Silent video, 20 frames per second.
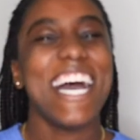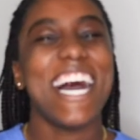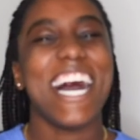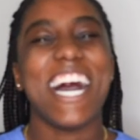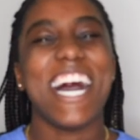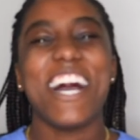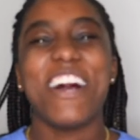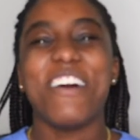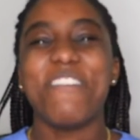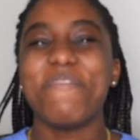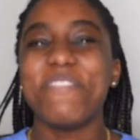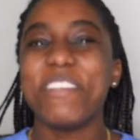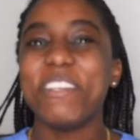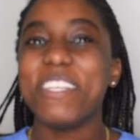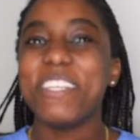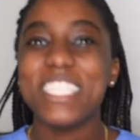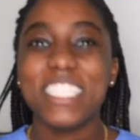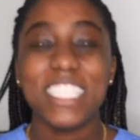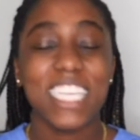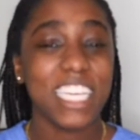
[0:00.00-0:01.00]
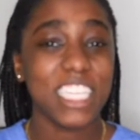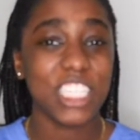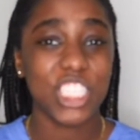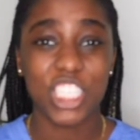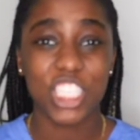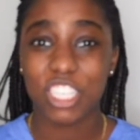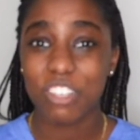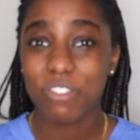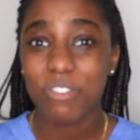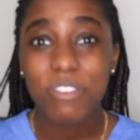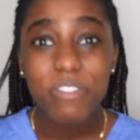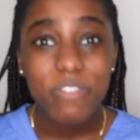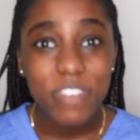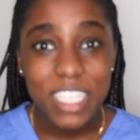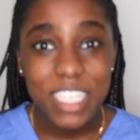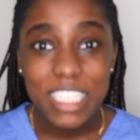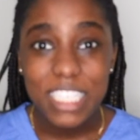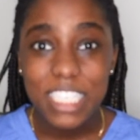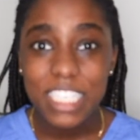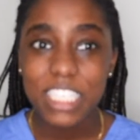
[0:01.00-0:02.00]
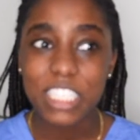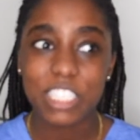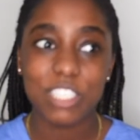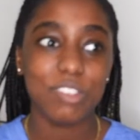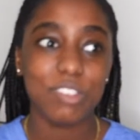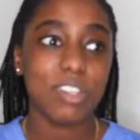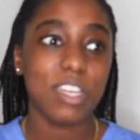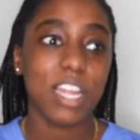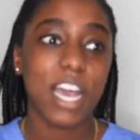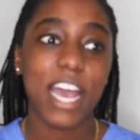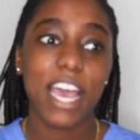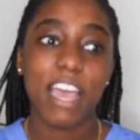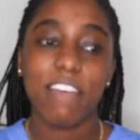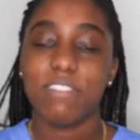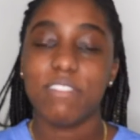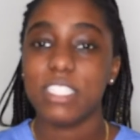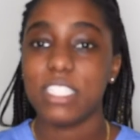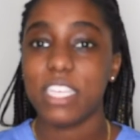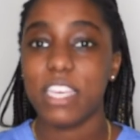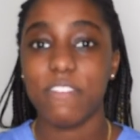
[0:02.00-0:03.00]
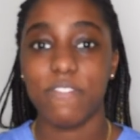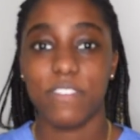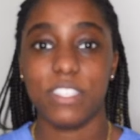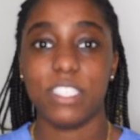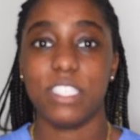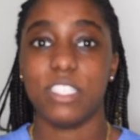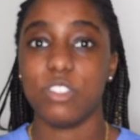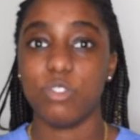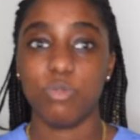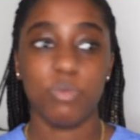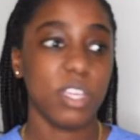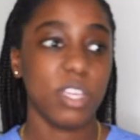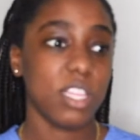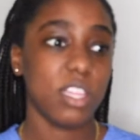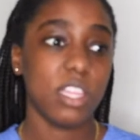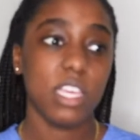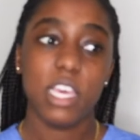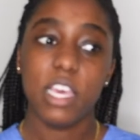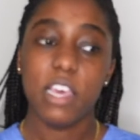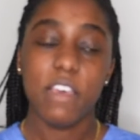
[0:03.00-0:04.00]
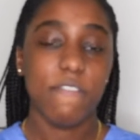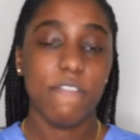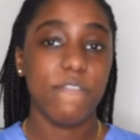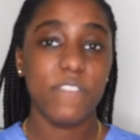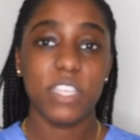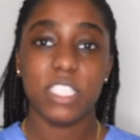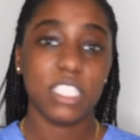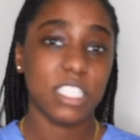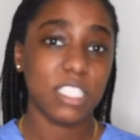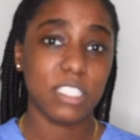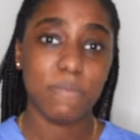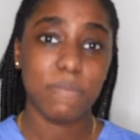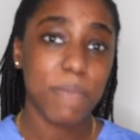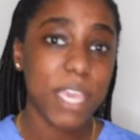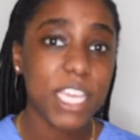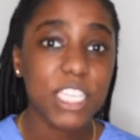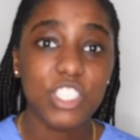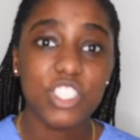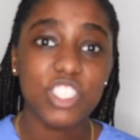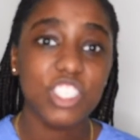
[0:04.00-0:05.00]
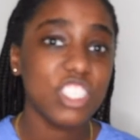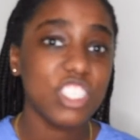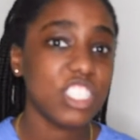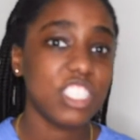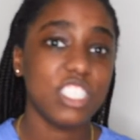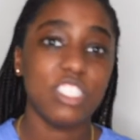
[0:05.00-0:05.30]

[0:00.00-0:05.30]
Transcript: You can take general physics. You do not have to take physics with physics majors.